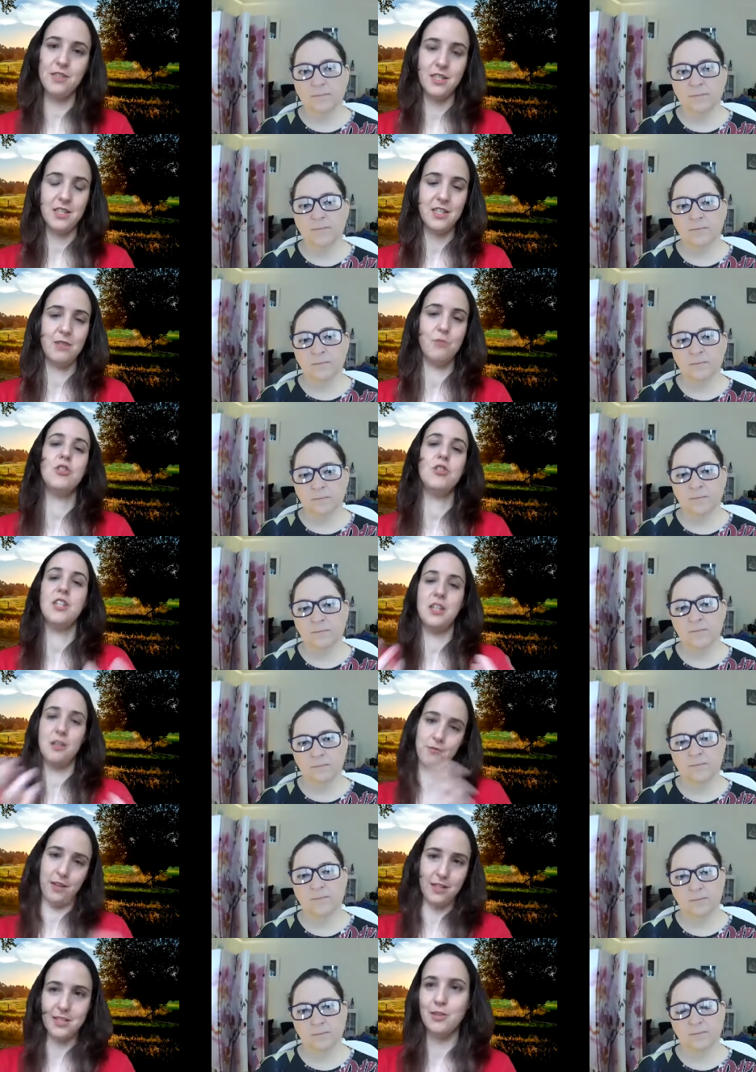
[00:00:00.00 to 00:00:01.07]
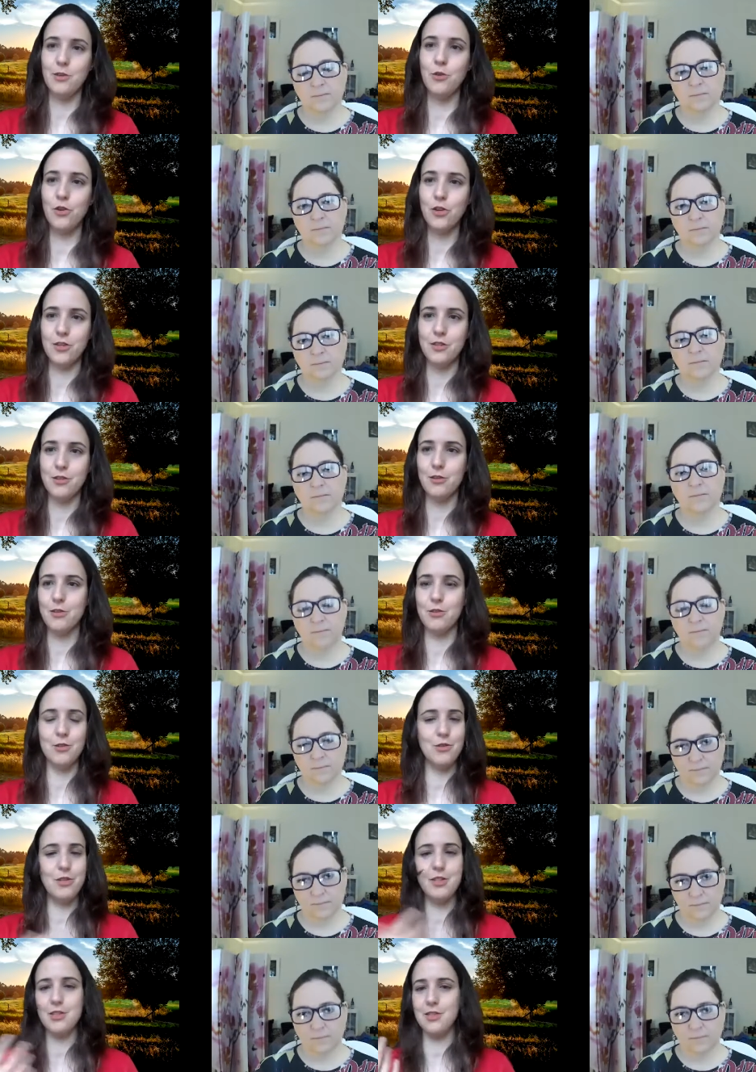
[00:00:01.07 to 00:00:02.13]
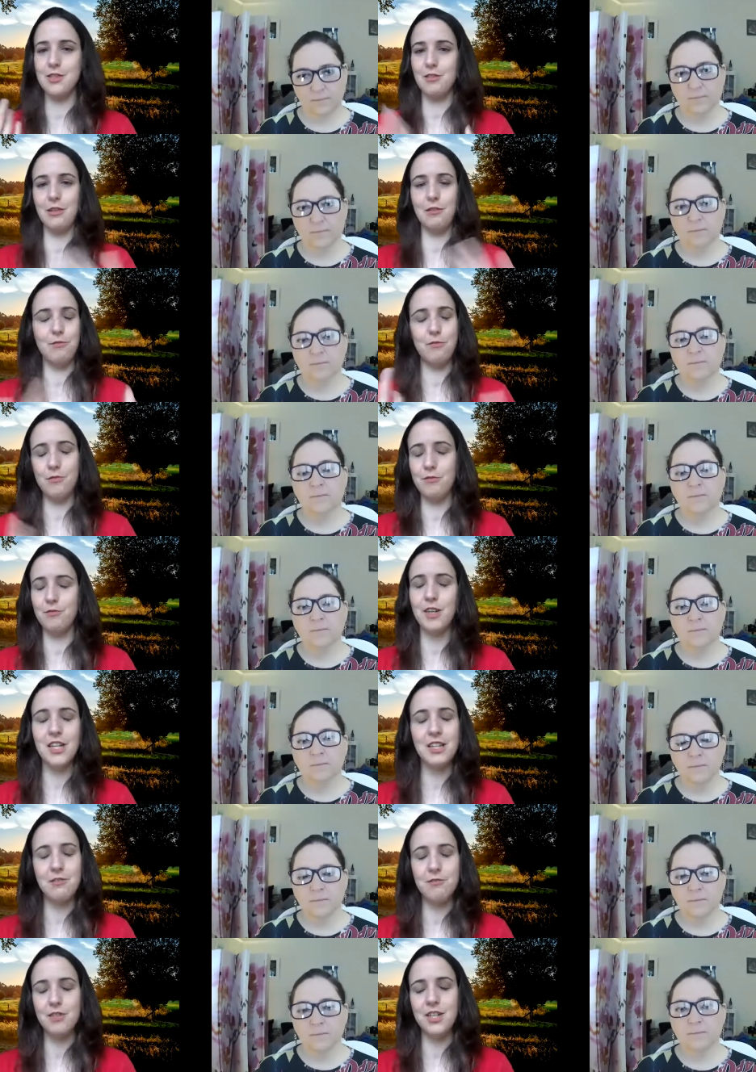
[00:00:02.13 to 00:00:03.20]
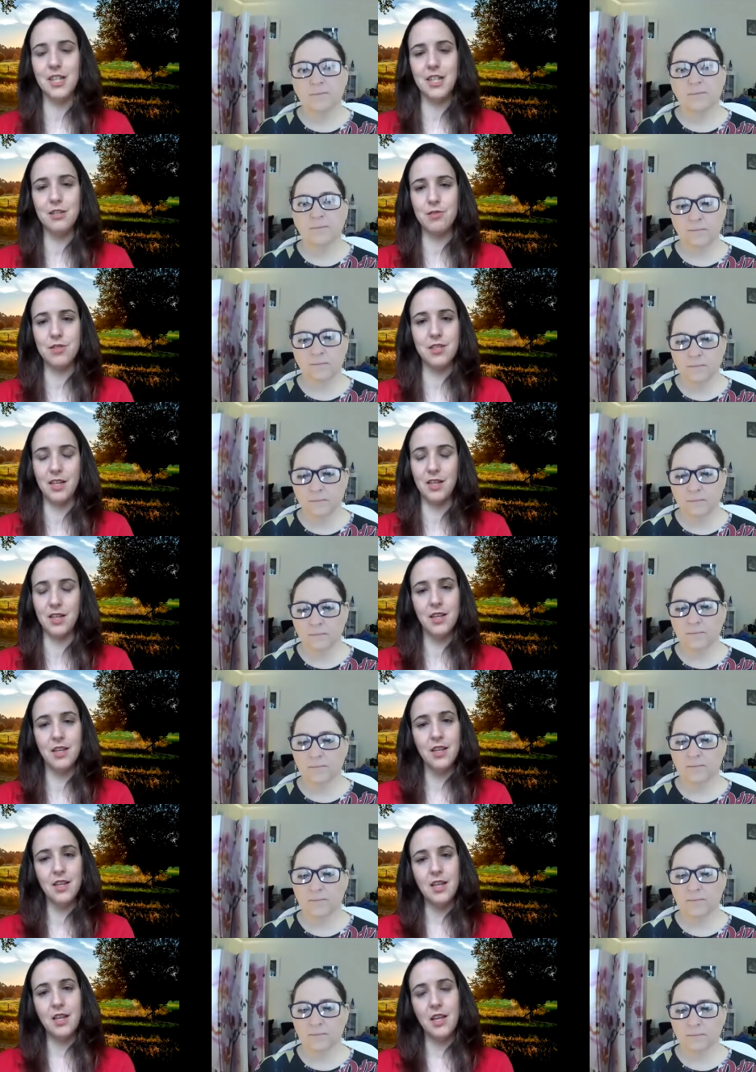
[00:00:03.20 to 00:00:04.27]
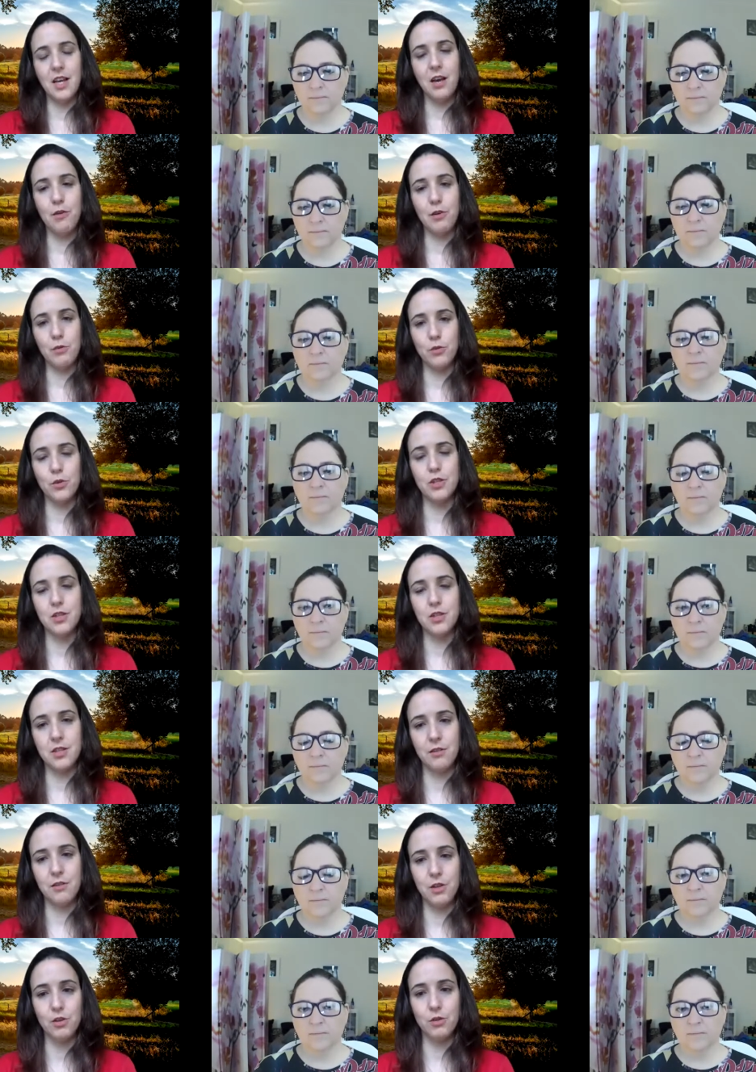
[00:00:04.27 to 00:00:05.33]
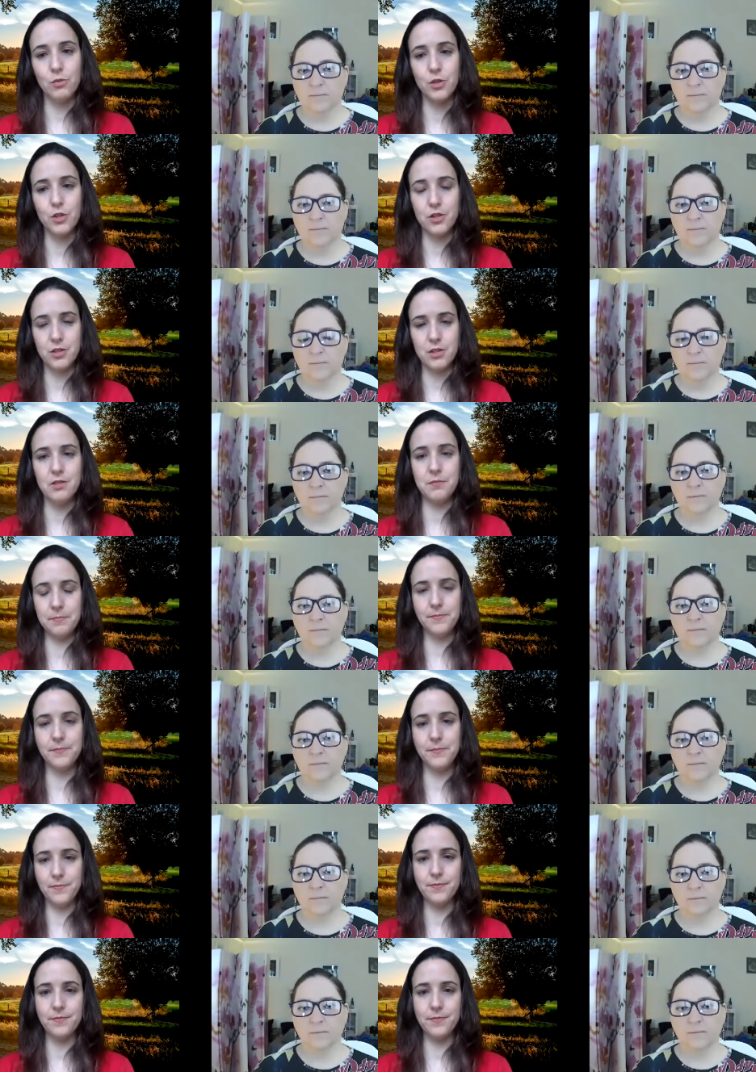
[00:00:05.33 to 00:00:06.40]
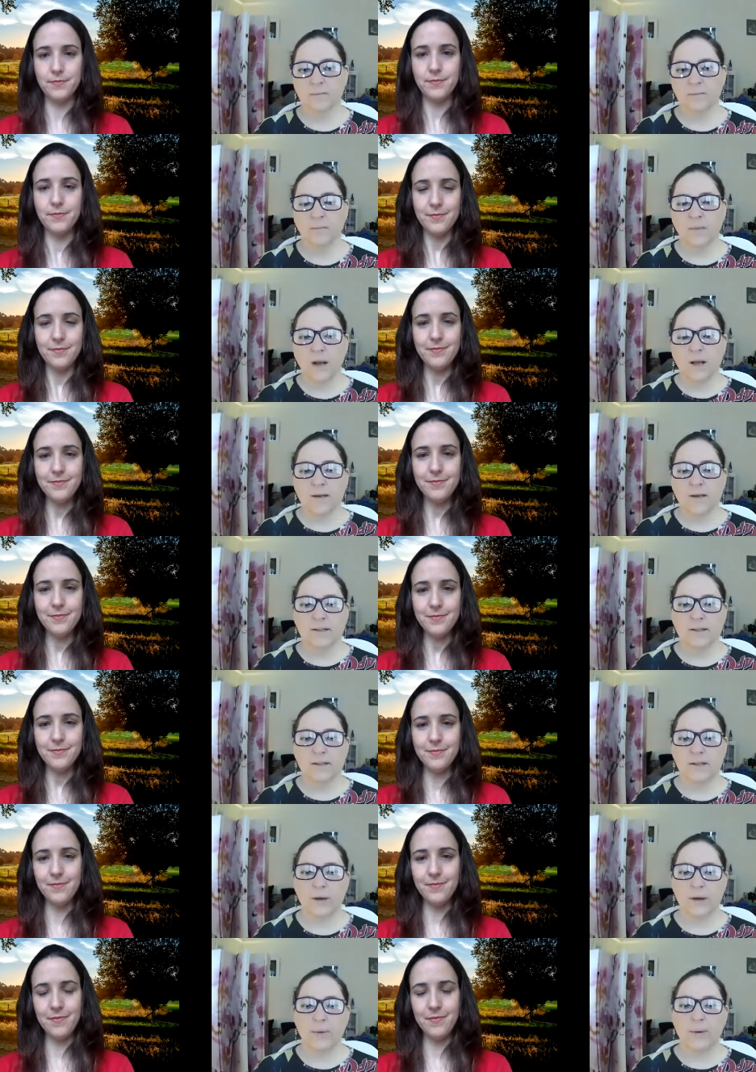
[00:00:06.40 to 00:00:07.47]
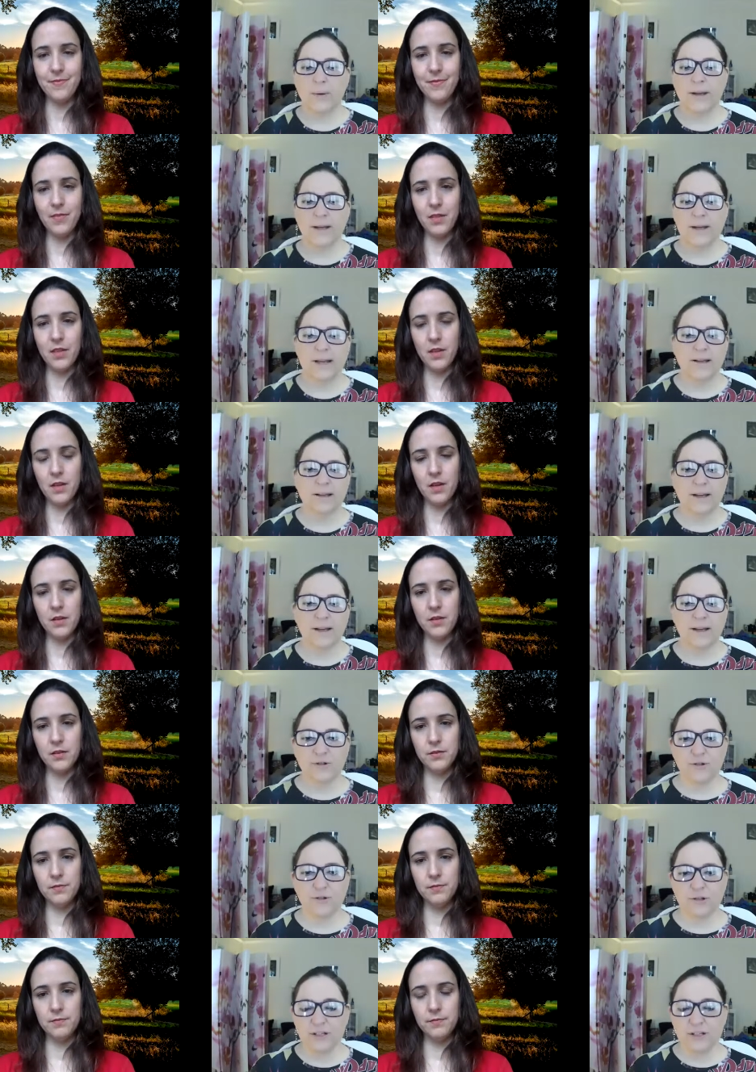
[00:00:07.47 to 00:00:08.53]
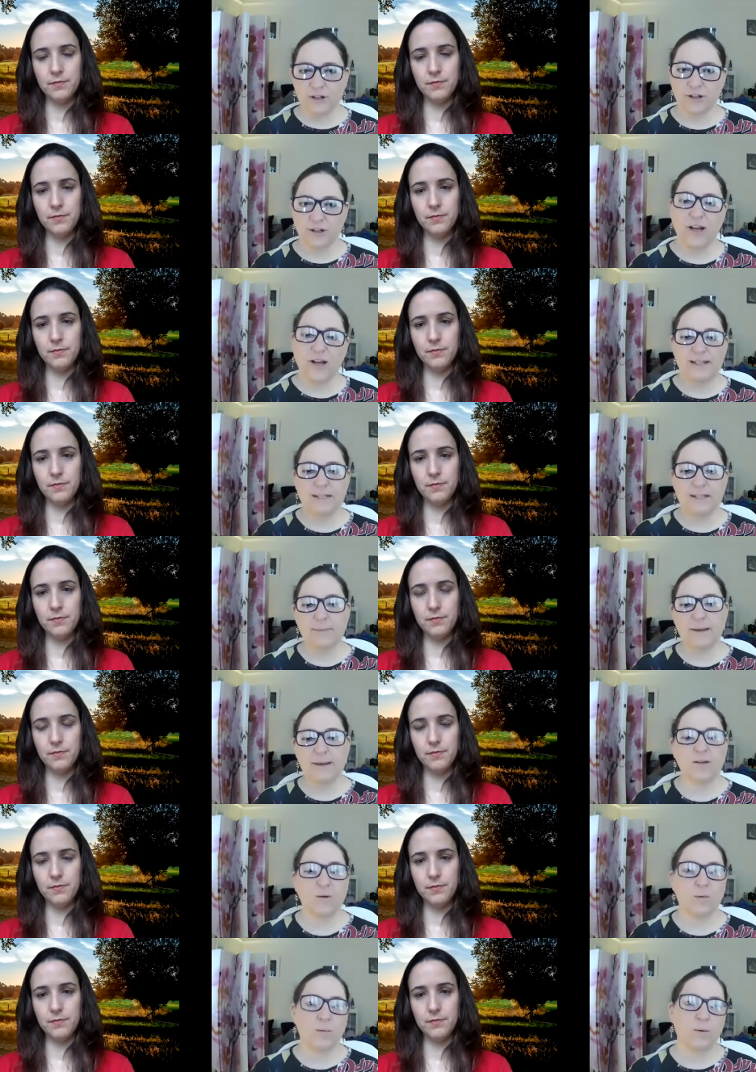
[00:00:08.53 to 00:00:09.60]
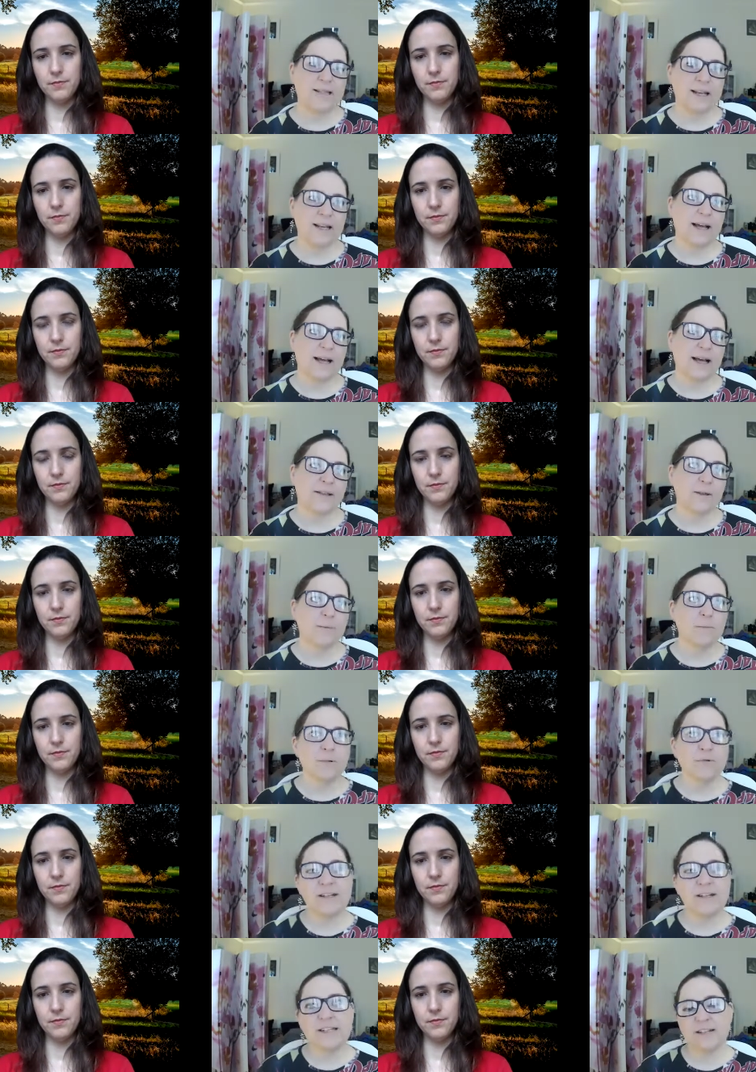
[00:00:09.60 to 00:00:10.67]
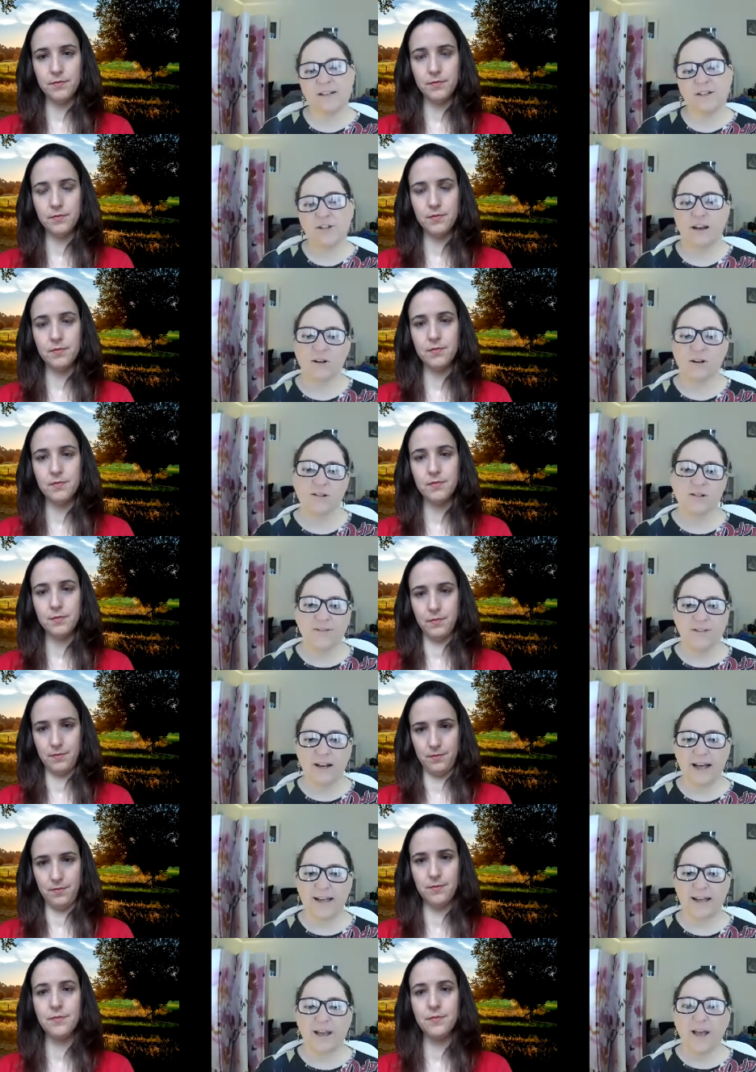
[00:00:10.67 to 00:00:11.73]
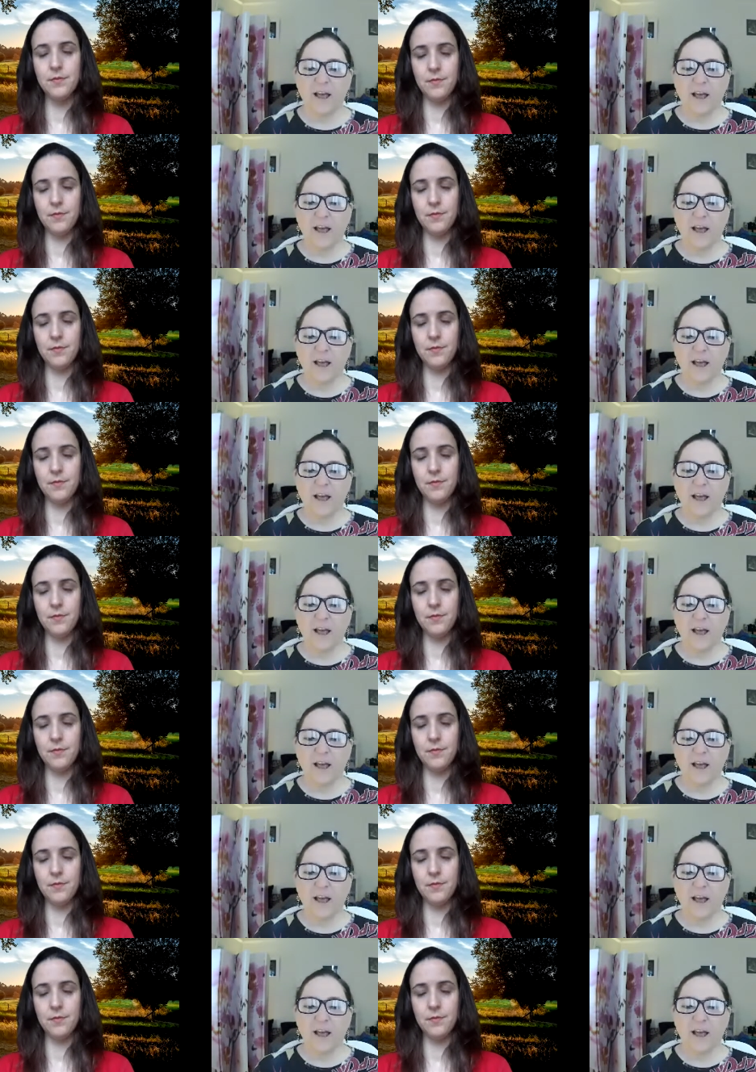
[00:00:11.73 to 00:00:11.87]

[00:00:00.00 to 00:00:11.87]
Speaker 1: system which then affects the organs also so it's really really interesting how it works, how it all works.
Speaker 2: Mm. So in, in, in traditional Chinese medicine, we see like the meridian channels, if you like, a